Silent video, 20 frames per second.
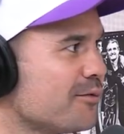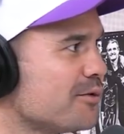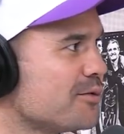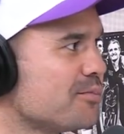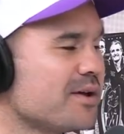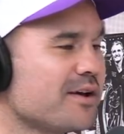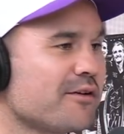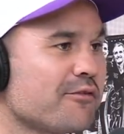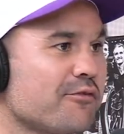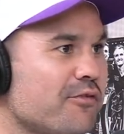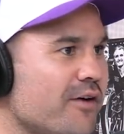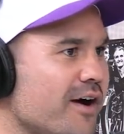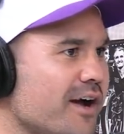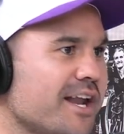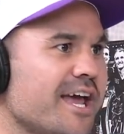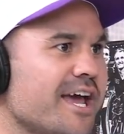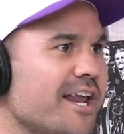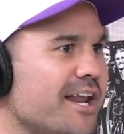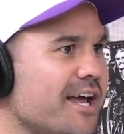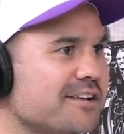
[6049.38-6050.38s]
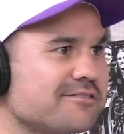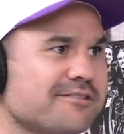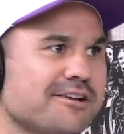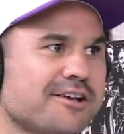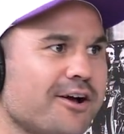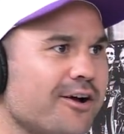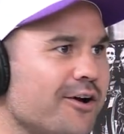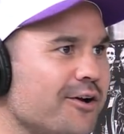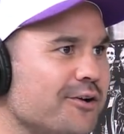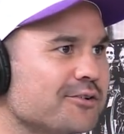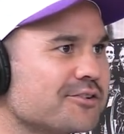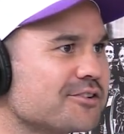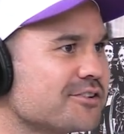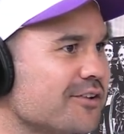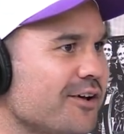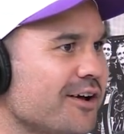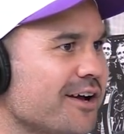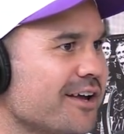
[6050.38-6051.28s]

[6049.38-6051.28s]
would be a fucking headache to coach. Yeah.